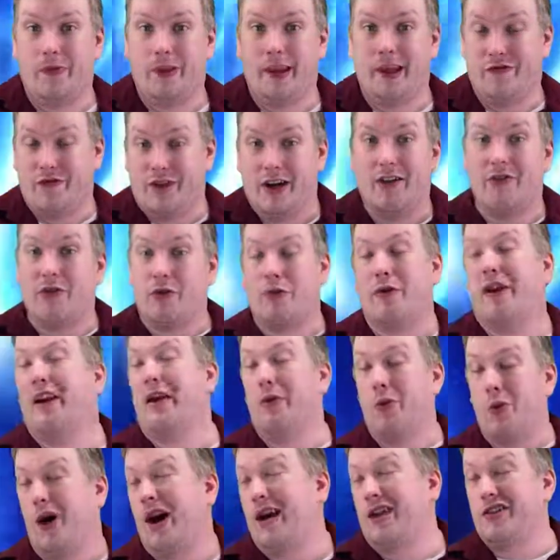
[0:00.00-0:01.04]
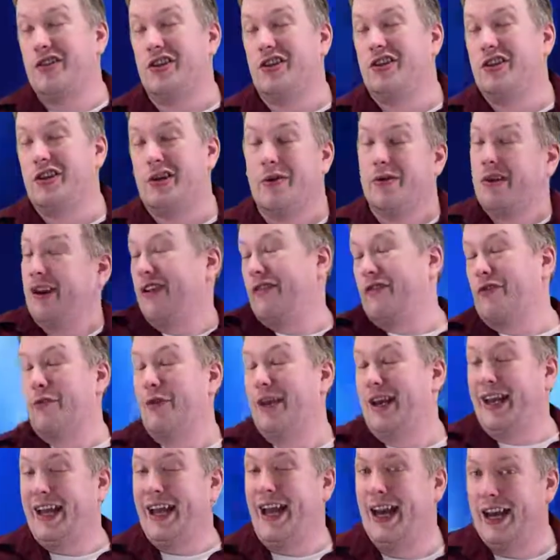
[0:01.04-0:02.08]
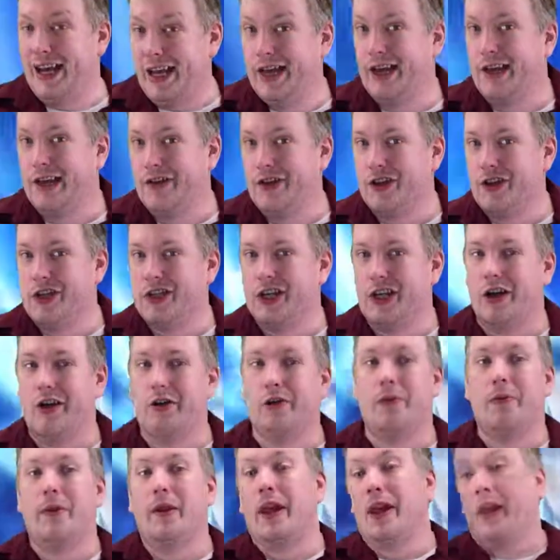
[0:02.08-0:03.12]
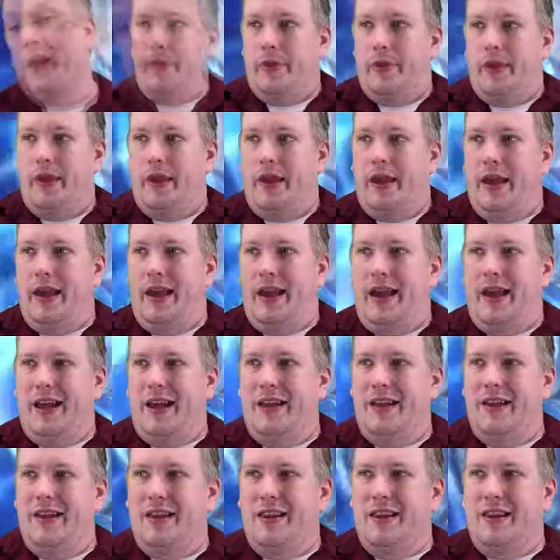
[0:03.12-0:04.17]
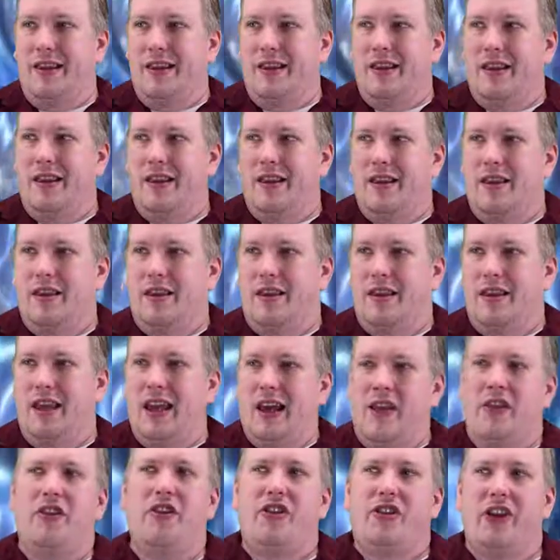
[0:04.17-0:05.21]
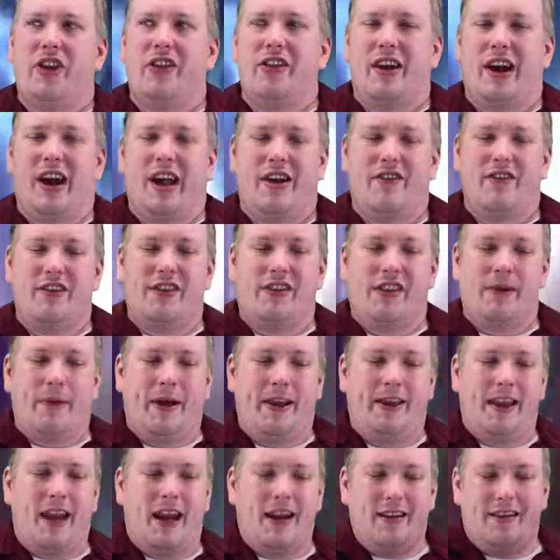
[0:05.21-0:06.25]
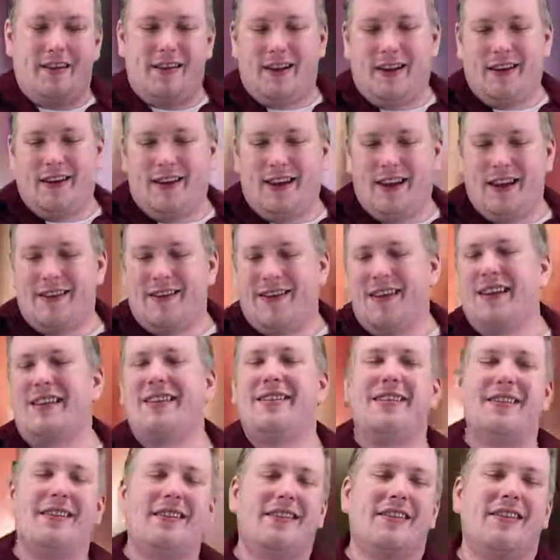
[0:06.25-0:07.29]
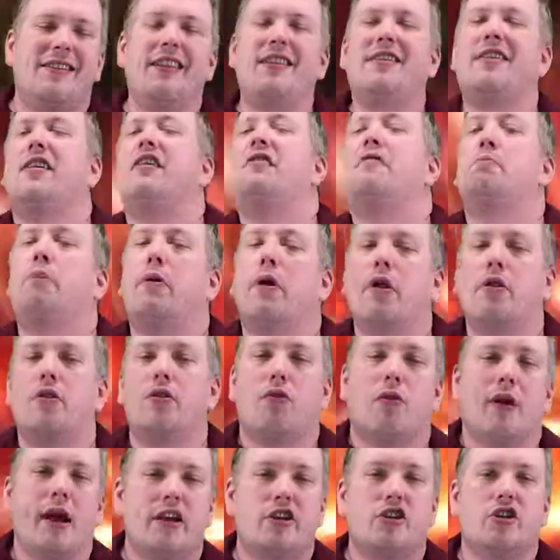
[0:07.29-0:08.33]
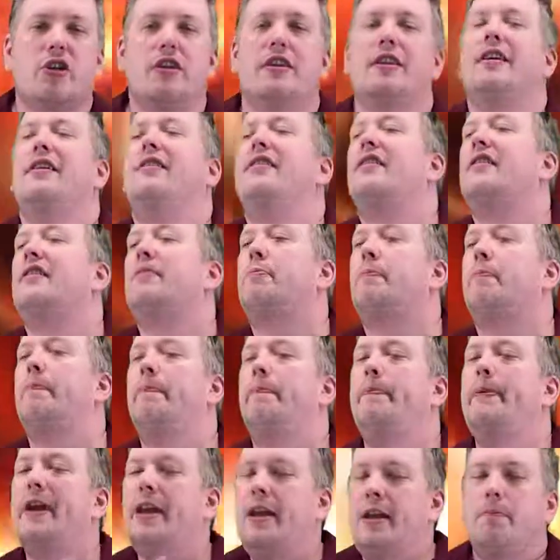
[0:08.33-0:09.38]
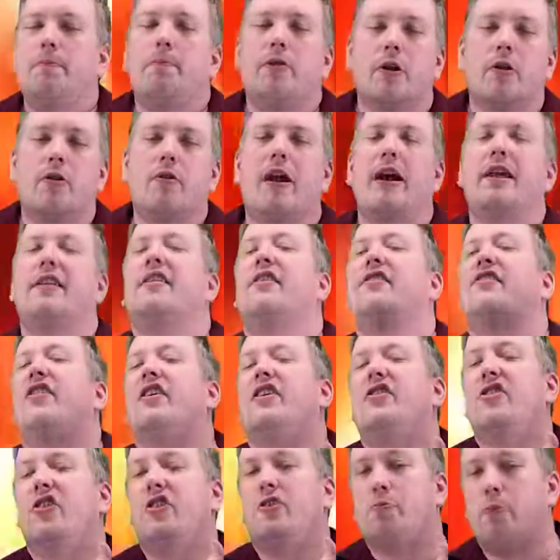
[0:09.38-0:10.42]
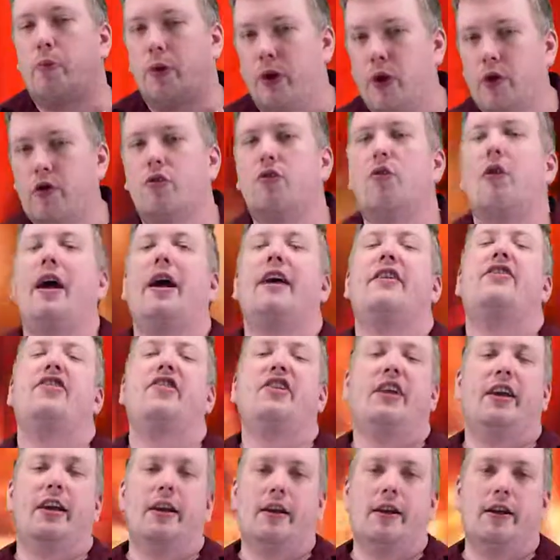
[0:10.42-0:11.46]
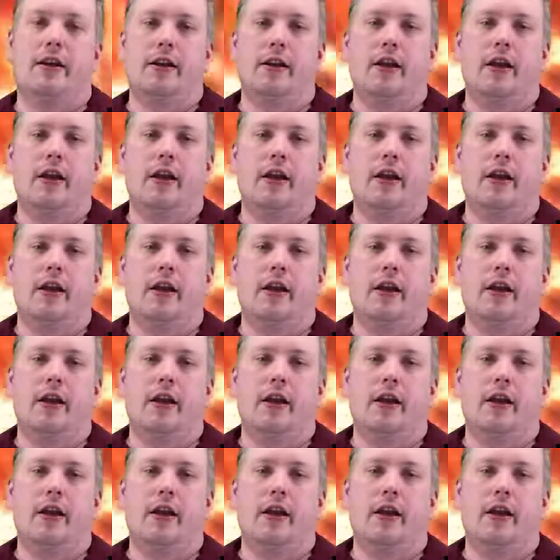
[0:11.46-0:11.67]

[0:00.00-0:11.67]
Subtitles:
They've never really watched the show and never really gotten into the show. And the other thing that I have to say about that is this is progression. This is being progressive. This is progressing.